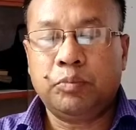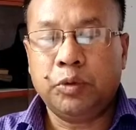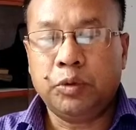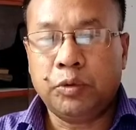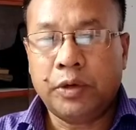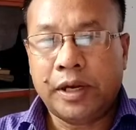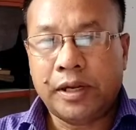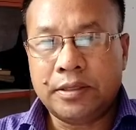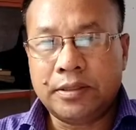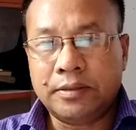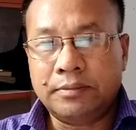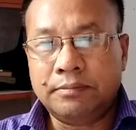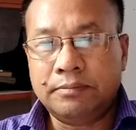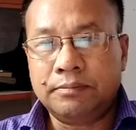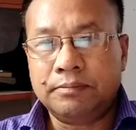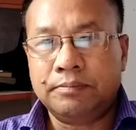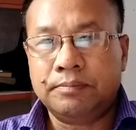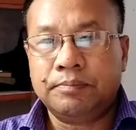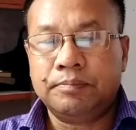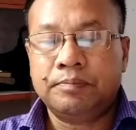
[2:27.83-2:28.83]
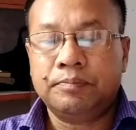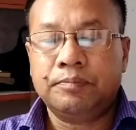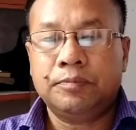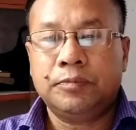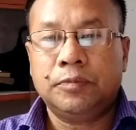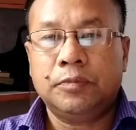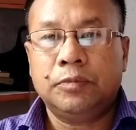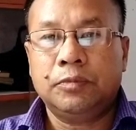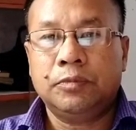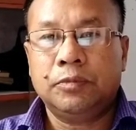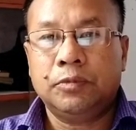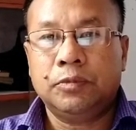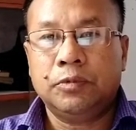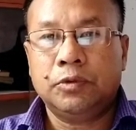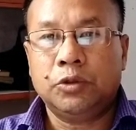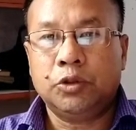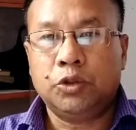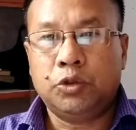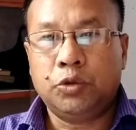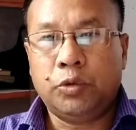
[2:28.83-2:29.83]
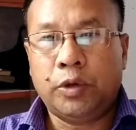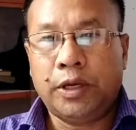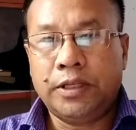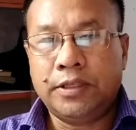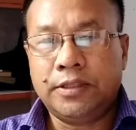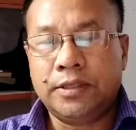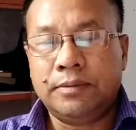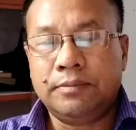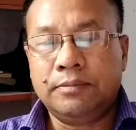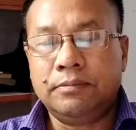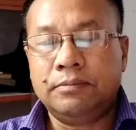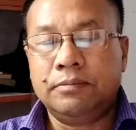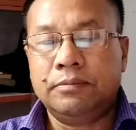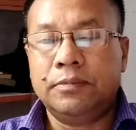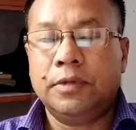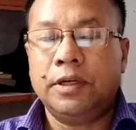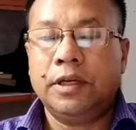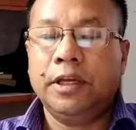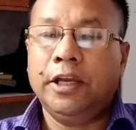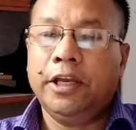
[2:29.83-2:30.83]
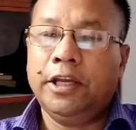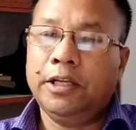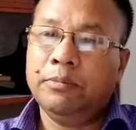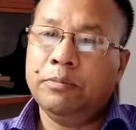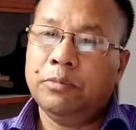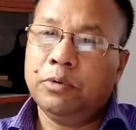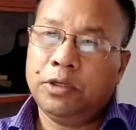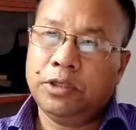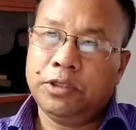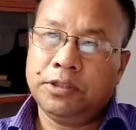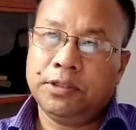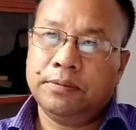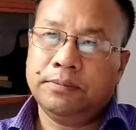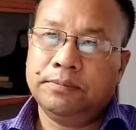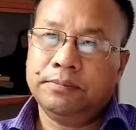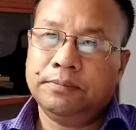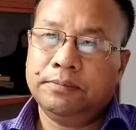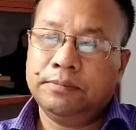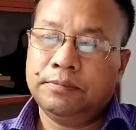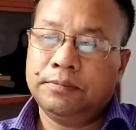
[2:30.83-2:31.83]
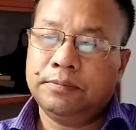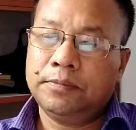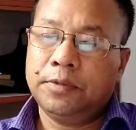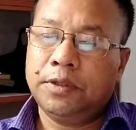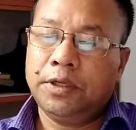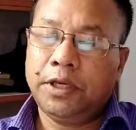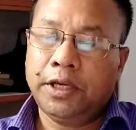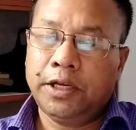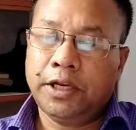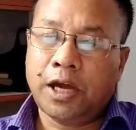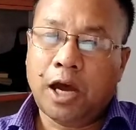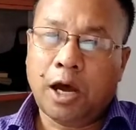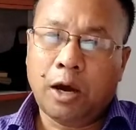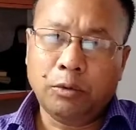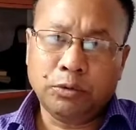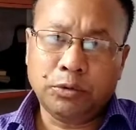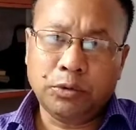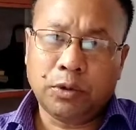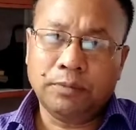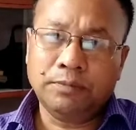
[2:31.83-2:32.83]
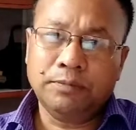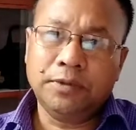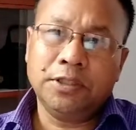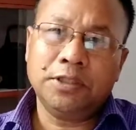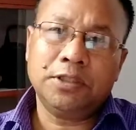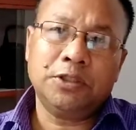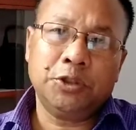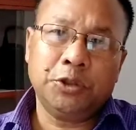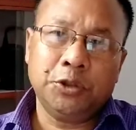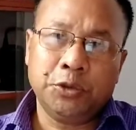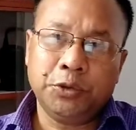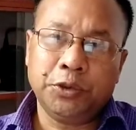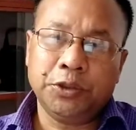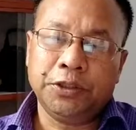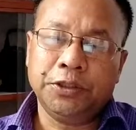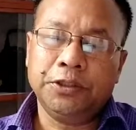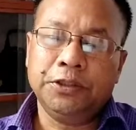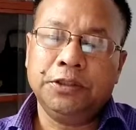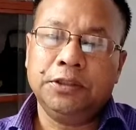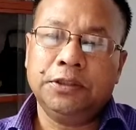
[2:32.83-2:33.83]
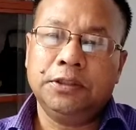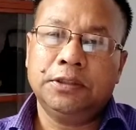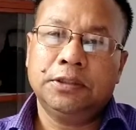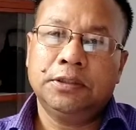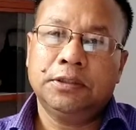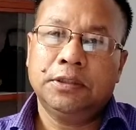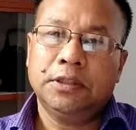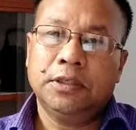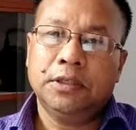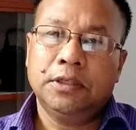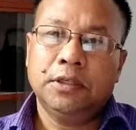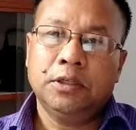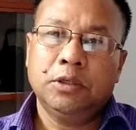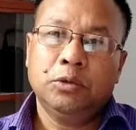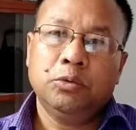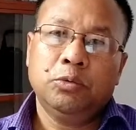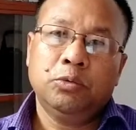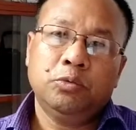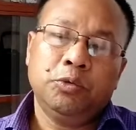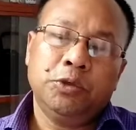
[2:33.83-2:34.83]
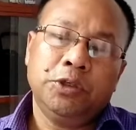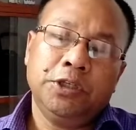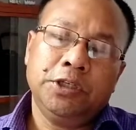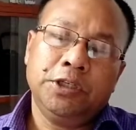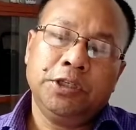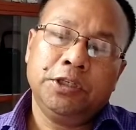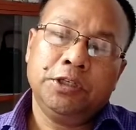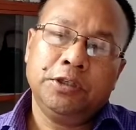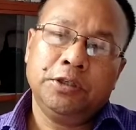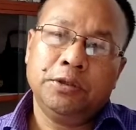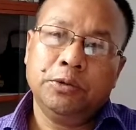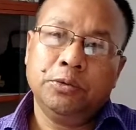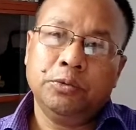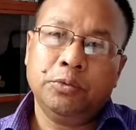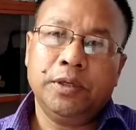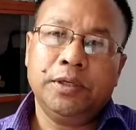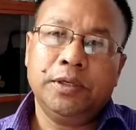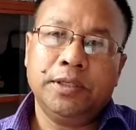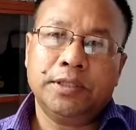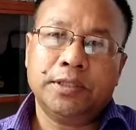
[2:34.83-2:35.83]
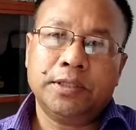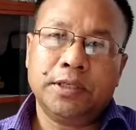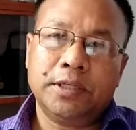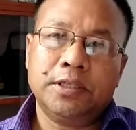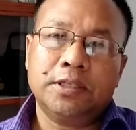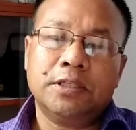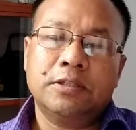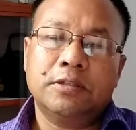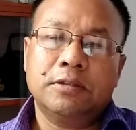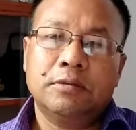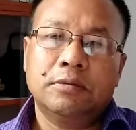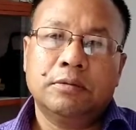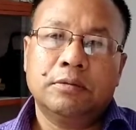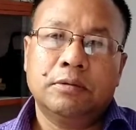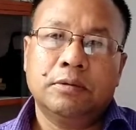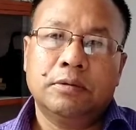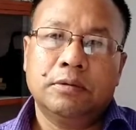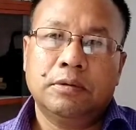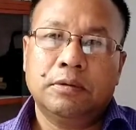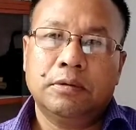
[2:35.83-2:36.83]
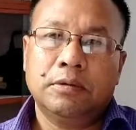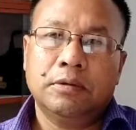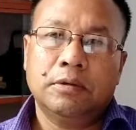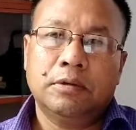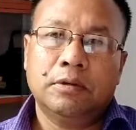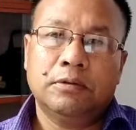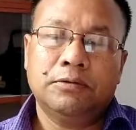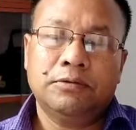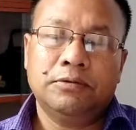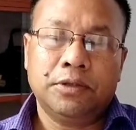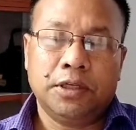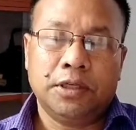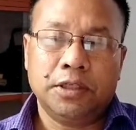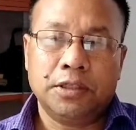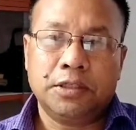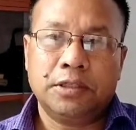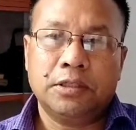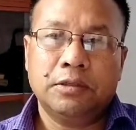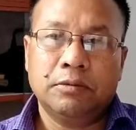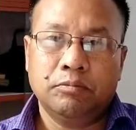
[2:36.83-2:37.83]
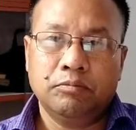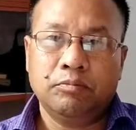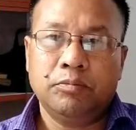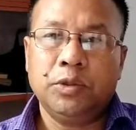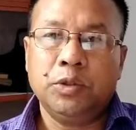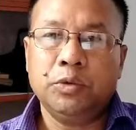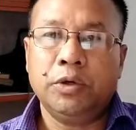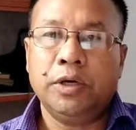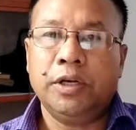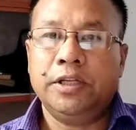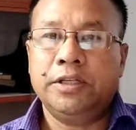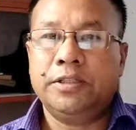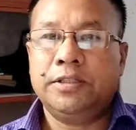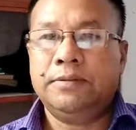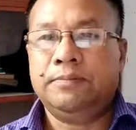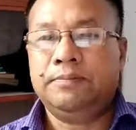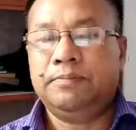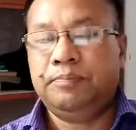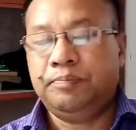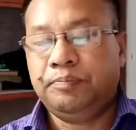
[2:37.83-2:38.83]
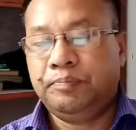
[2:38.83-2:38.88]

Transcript: pluralism, dualism, and monism. And out of these theories, we will discuss first pluralism.